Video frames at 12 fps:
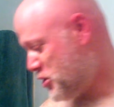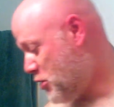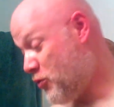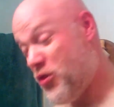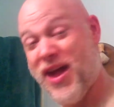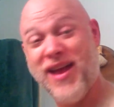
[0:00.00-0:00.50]

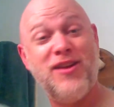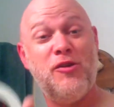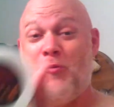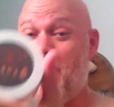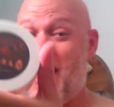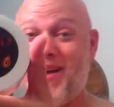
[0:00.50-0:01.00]
So thank
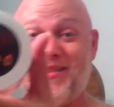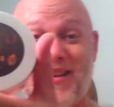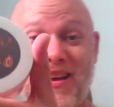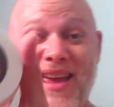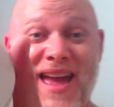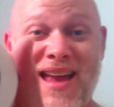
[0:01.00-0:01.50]
you, Max,
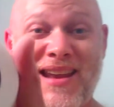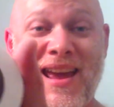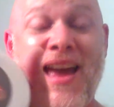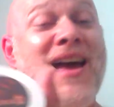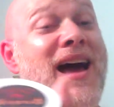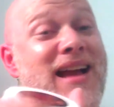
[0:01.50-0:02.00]

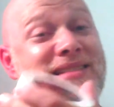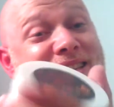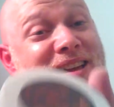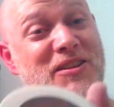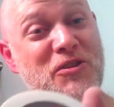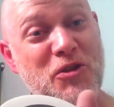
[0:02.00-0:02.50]
again. I
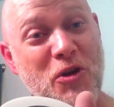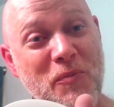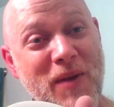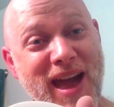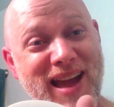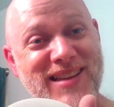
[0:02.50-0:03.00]
sent you your
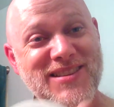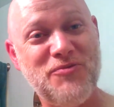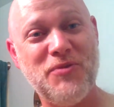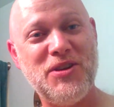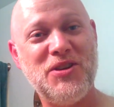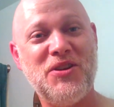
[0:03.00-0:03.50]
package
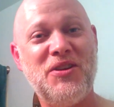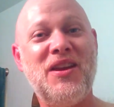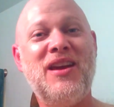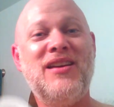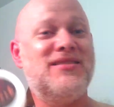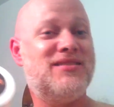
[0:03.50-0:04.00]
in
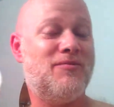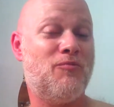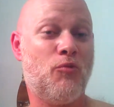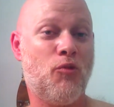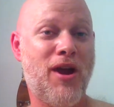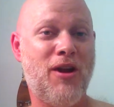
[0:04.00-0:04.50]
return.
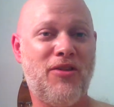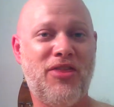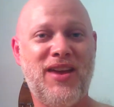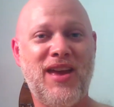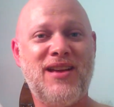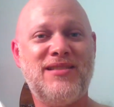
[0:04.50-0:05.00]
Some rare
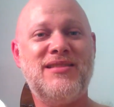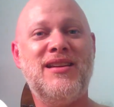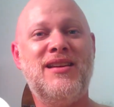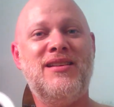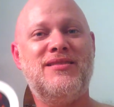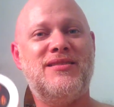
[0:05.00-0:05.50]
things,
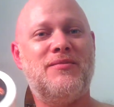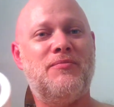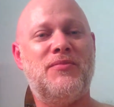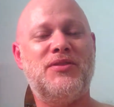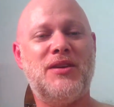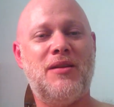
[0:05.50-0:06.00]

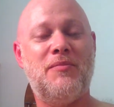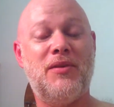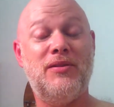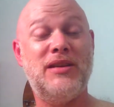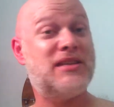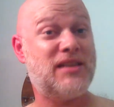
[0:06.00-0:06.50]
some
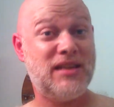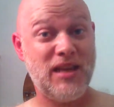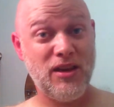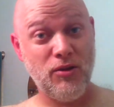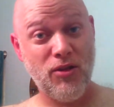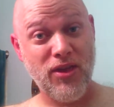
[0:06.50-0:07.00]

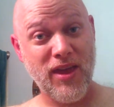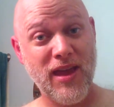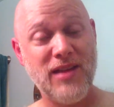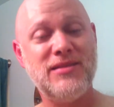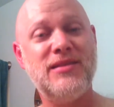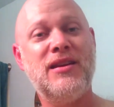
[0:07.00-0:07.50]
discontinued
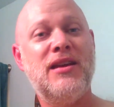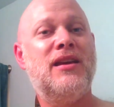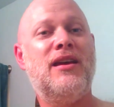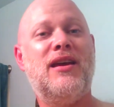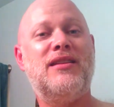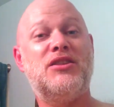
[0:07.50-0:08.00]
things,
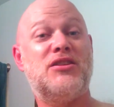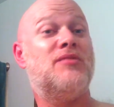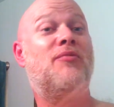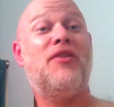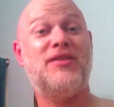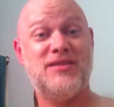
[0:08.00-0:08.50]
and just
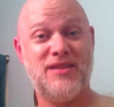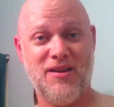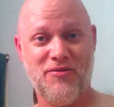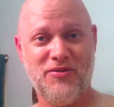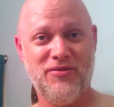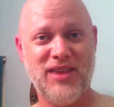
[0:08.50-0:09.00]
some fun
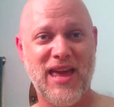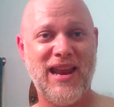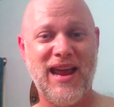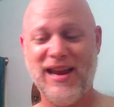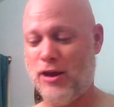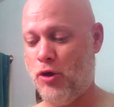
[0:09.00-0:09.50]
stuff
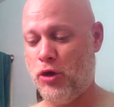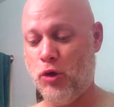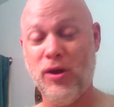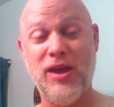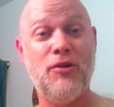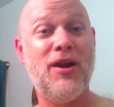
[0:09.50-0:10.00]
that I know
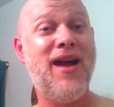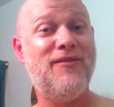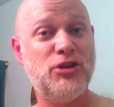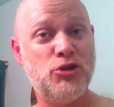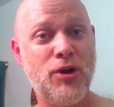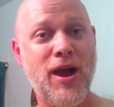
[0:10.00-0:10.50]
you either
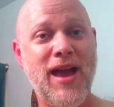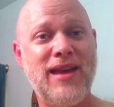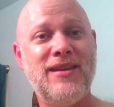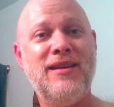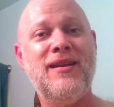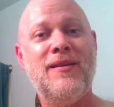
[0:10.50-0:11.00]
haven't
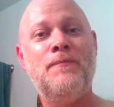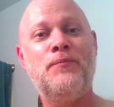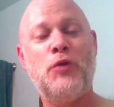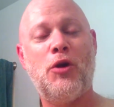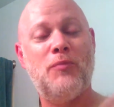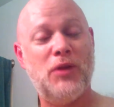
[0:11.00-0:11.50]
tried
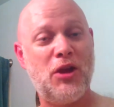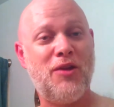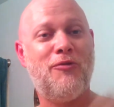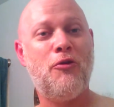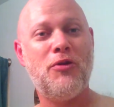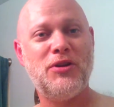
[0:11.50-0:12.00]
or I'm
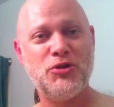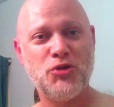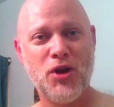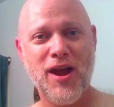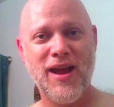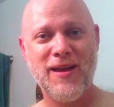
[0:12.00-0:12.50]
looking forward to
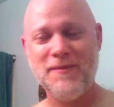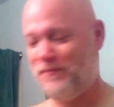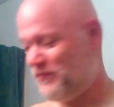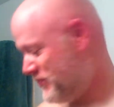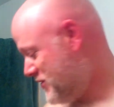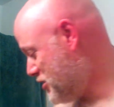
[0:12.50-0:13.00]
trying.
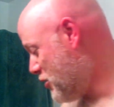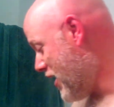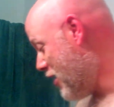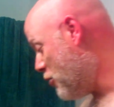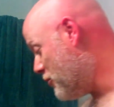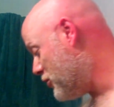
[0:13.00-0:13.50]
So
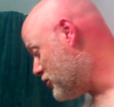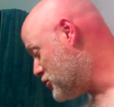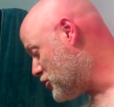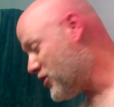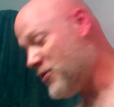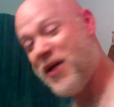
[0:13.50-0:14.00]
I hope you
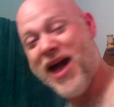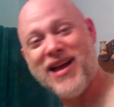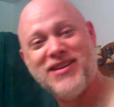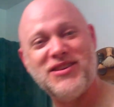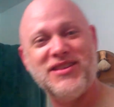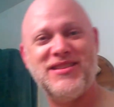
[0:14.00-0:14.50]
enjoyed the
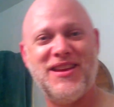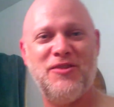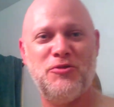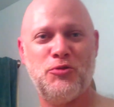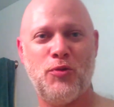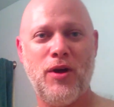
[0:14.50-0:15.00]
package I sent
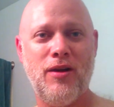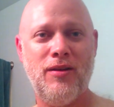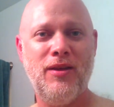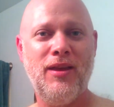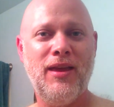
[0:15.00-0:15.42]
you as well.